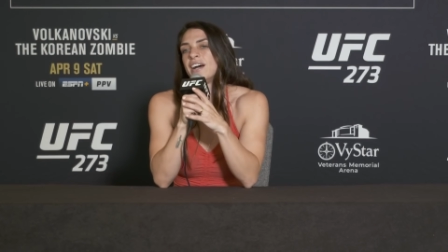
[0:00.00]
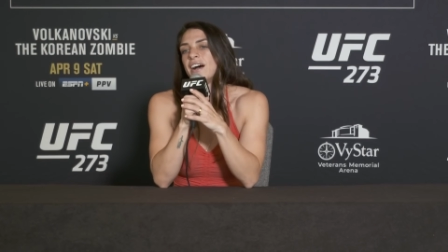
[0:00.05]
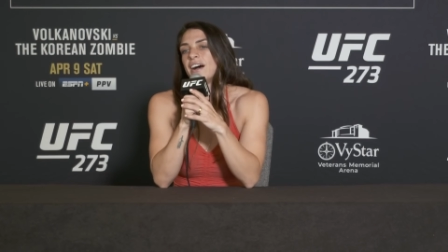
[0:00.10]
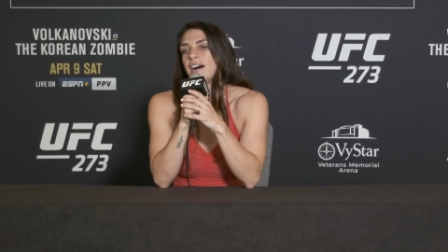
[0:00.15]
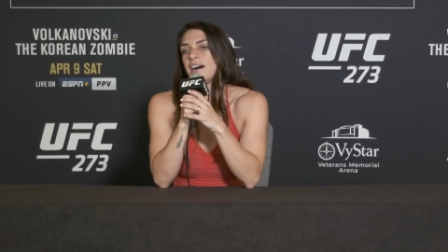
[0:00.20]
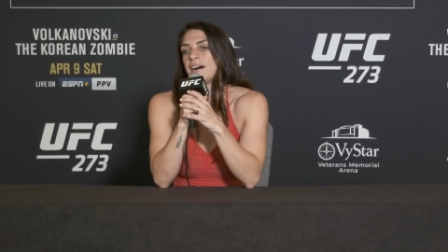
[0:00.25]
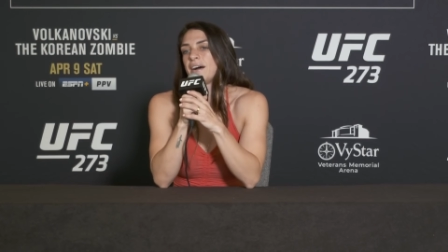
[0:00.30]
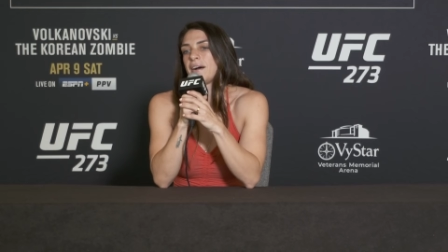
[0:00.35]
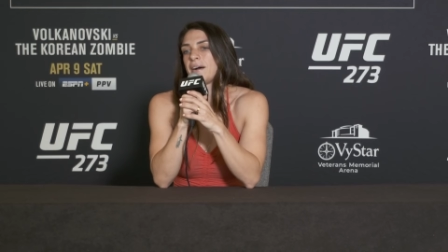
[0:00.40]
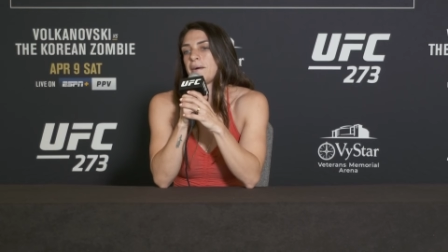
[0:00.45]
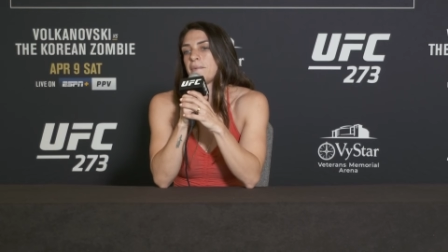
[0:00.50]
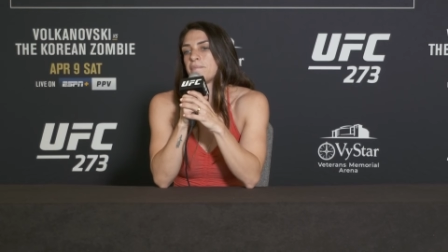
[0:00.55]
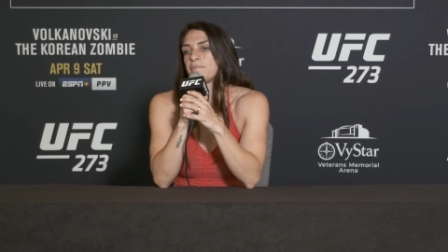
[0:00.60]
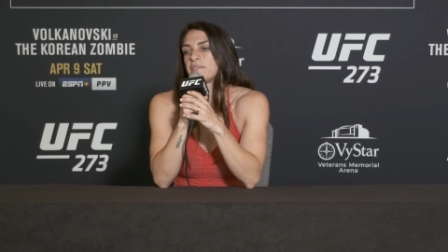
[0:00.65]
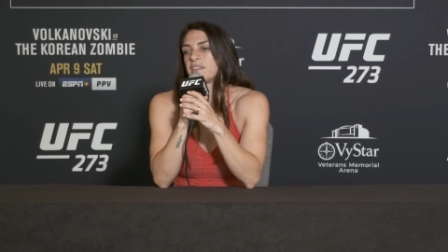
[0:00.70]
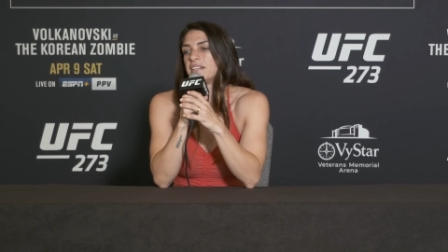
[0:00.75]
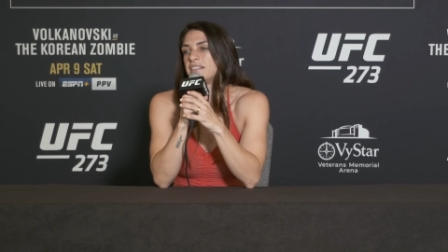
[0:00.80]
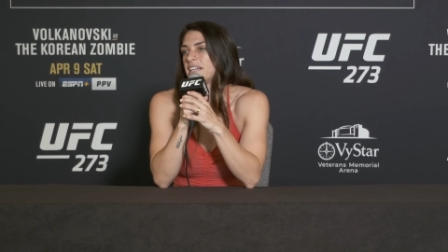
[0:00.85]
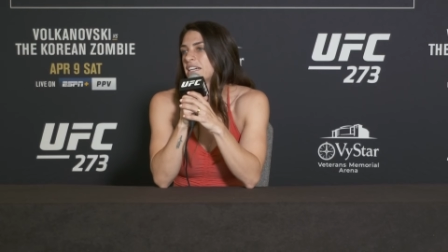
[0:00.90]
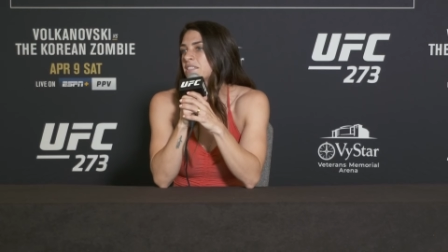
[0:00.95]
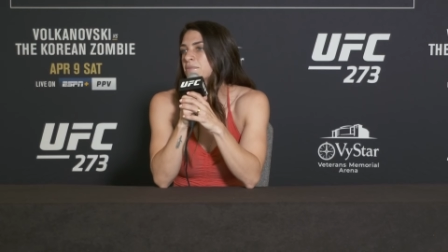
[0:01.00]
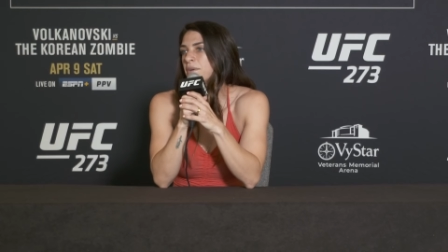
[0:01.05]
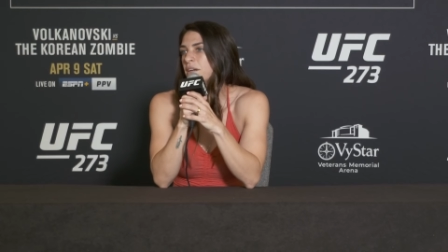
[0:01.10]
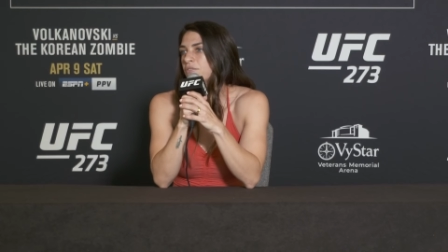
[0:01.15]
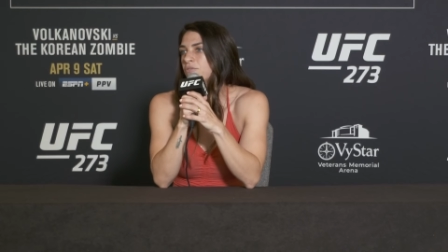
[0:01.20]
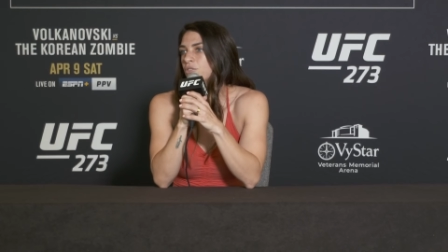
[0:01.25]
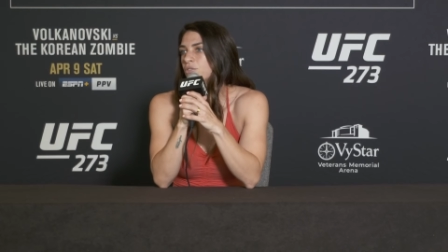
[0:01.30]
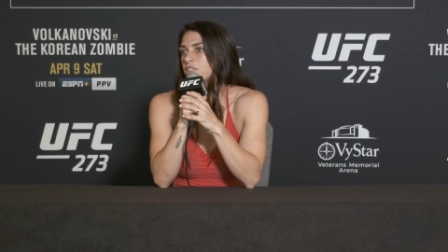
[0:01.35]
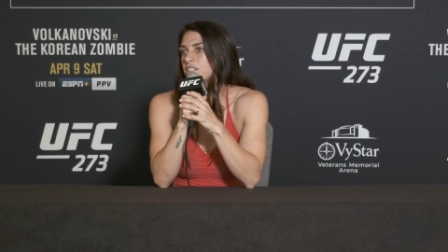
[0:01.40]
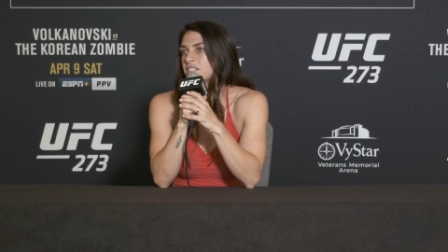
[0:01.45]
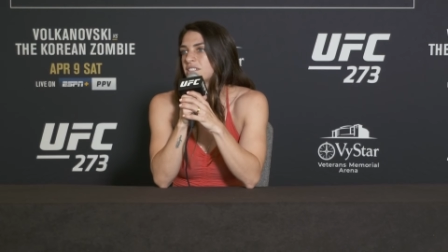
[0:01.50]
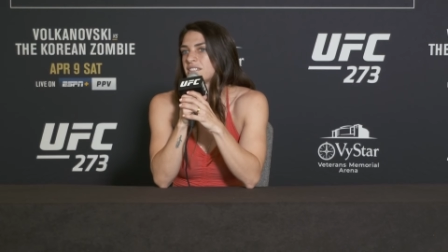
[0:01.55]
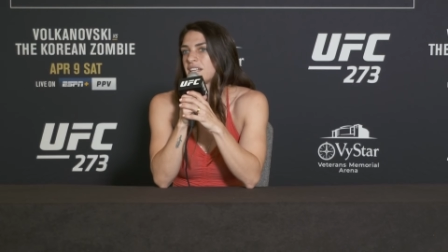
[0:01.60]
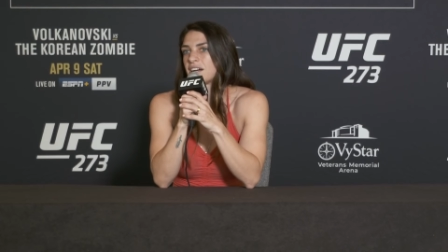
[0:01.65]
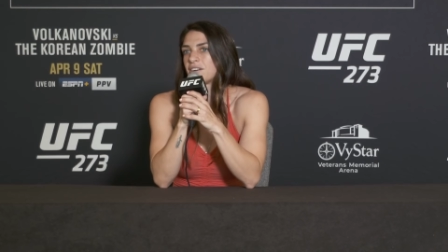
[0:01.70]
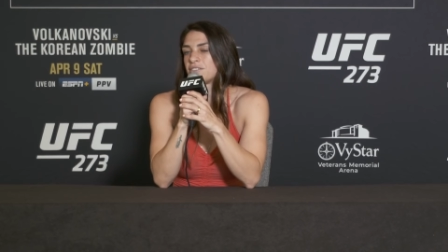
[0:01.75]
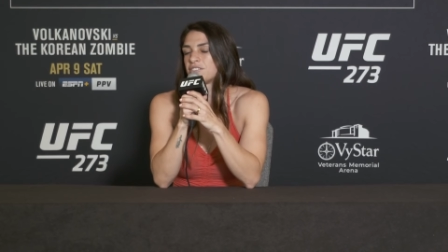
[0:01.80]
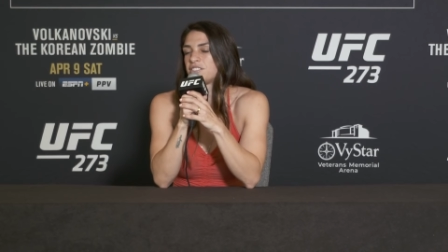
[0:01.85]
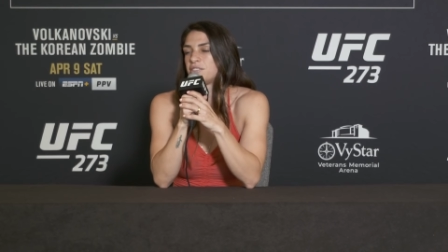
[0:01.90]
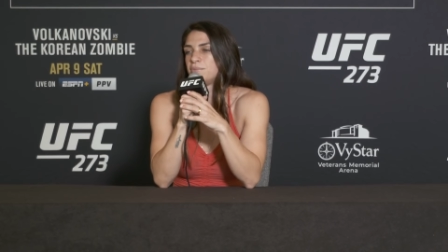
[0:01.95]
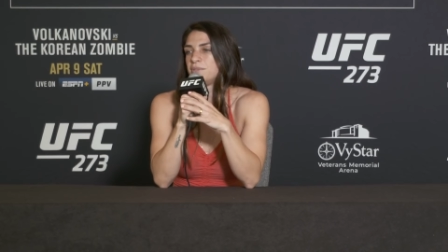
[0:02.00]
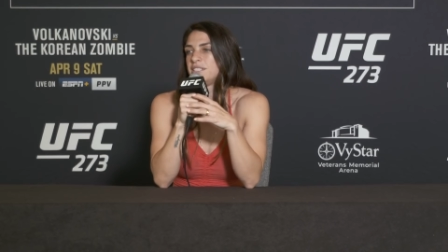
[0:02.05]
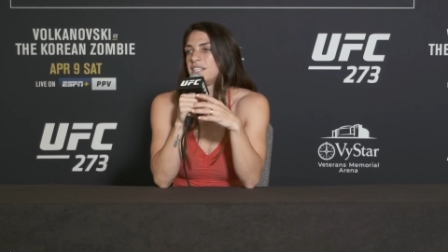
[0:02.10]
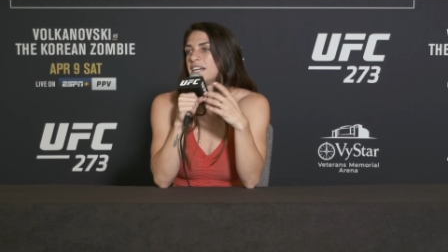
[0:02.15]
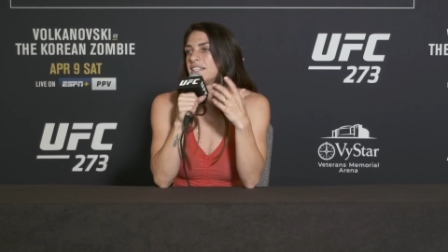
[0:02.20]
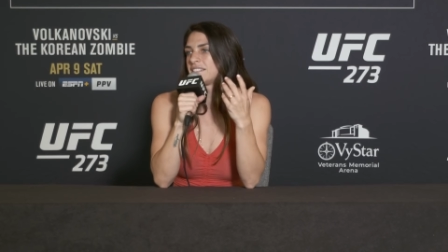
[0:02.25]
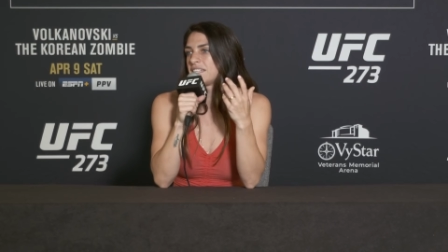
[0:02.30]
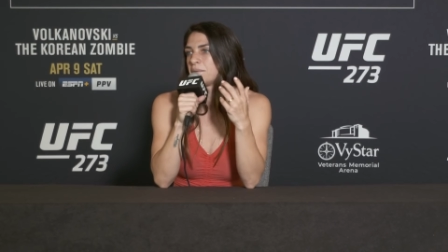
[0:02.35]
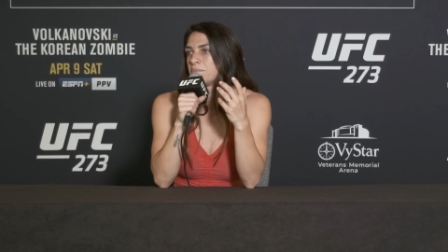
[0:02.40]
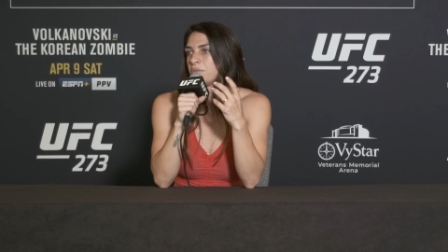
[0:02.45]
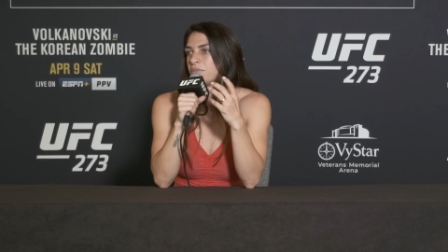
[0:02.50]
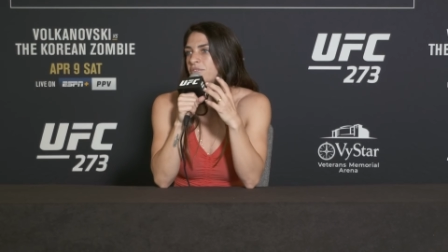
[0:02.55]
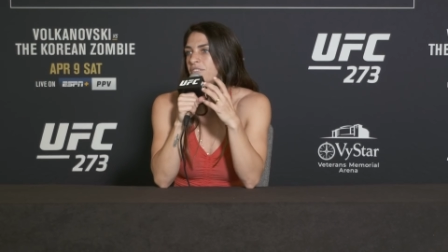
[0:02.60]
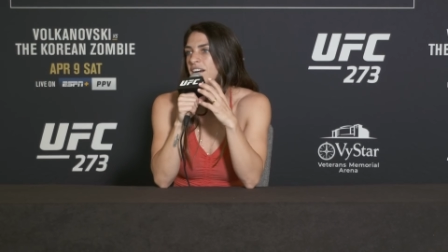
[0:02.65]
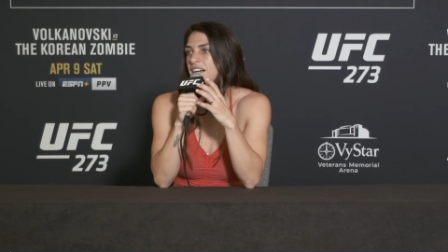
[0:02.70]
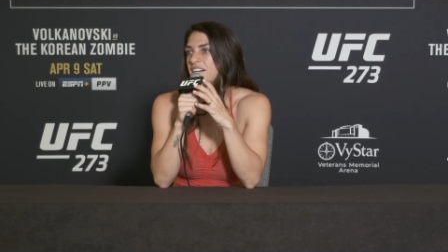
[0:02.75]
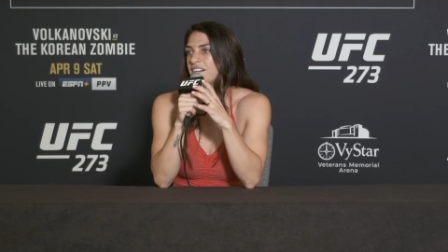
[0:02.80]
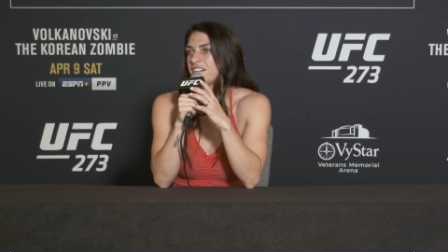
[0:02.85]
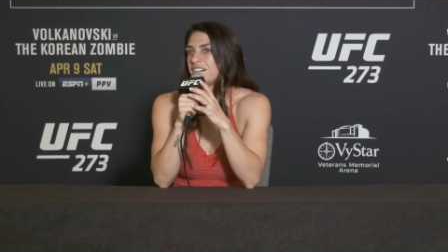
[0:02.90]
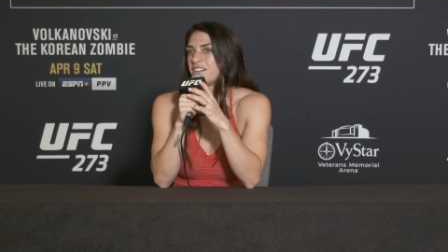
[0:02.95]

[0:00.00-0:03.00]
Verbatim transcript: Um, and that's my focus now, is to be that type of fighter,